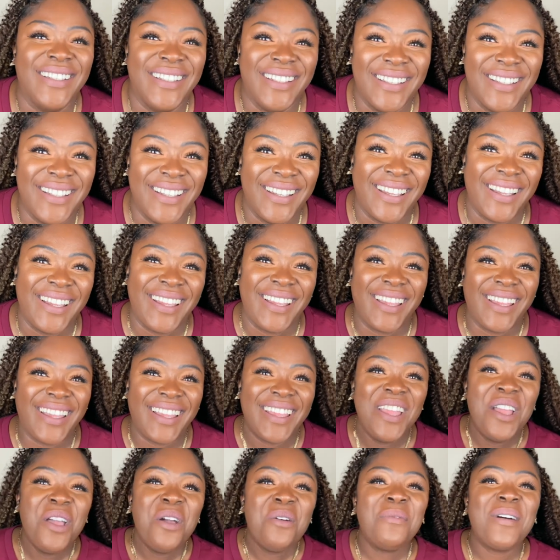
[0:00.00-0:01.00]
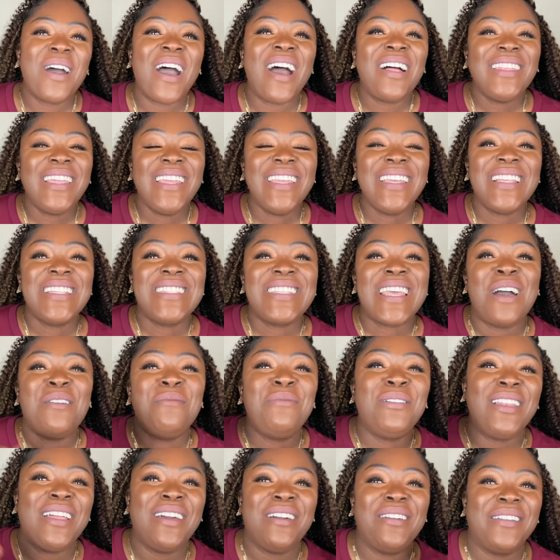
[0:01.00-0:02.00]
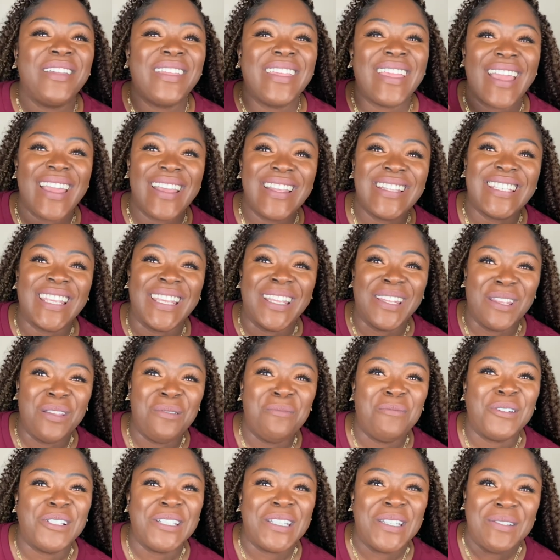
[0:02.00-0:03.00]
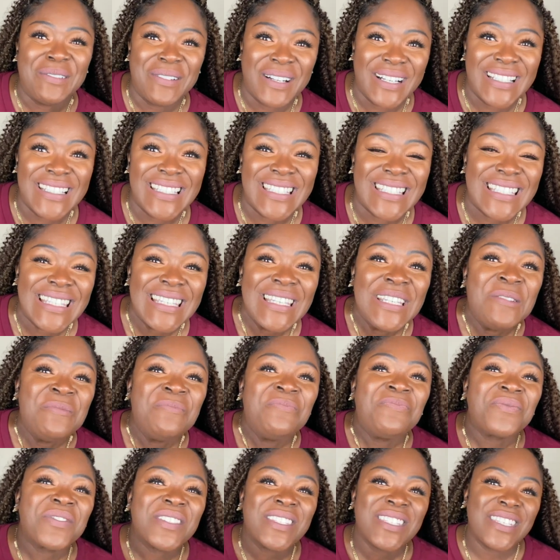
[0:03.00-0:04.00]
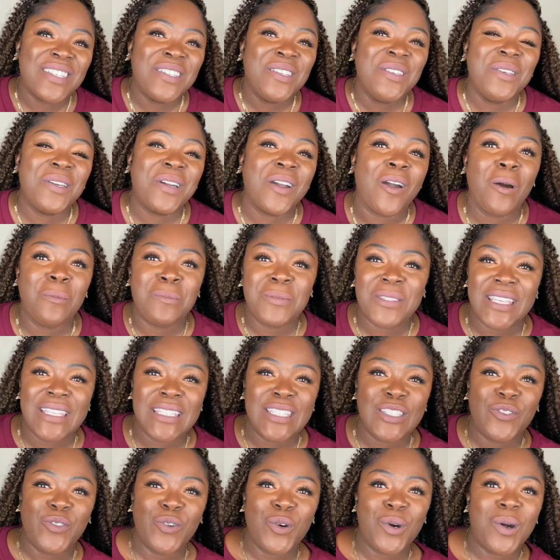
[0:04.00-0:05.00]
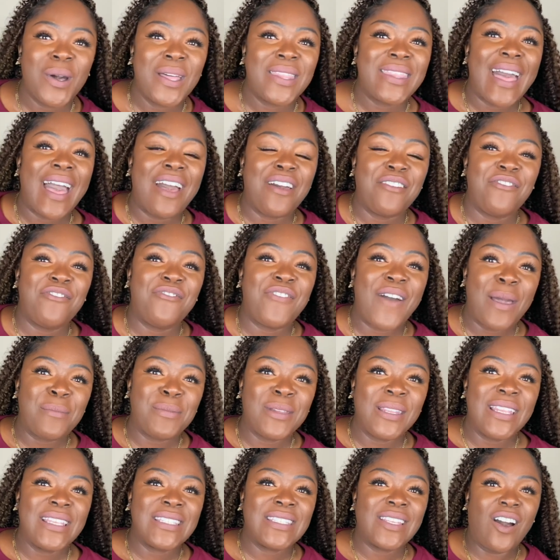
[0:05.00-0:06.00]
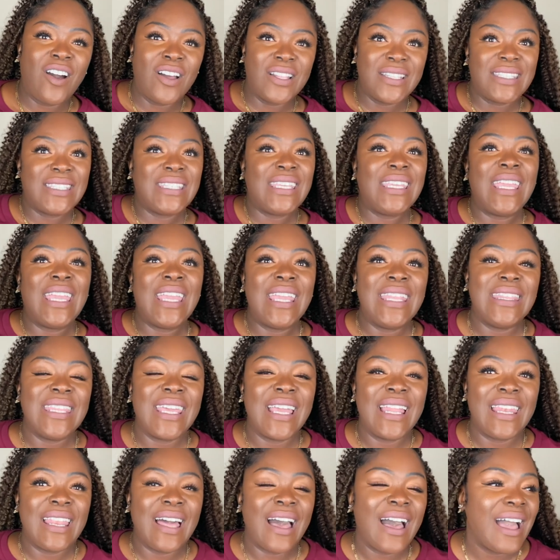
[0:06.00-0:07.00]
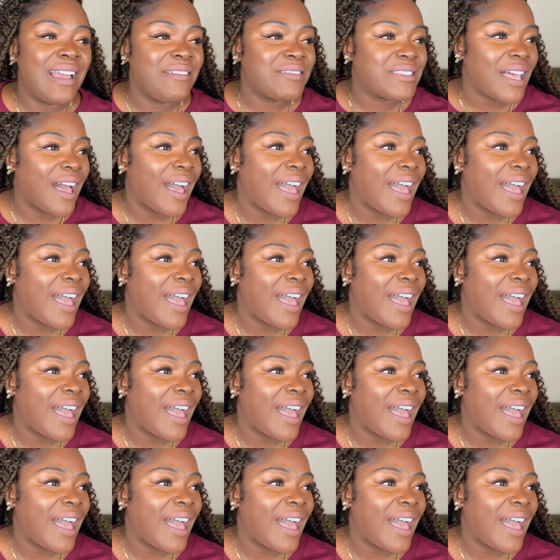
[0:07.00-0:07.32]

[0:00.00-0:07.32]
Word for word: but I'll link it down below in case anybody wants to cop this for that fabulous auntie in their lives.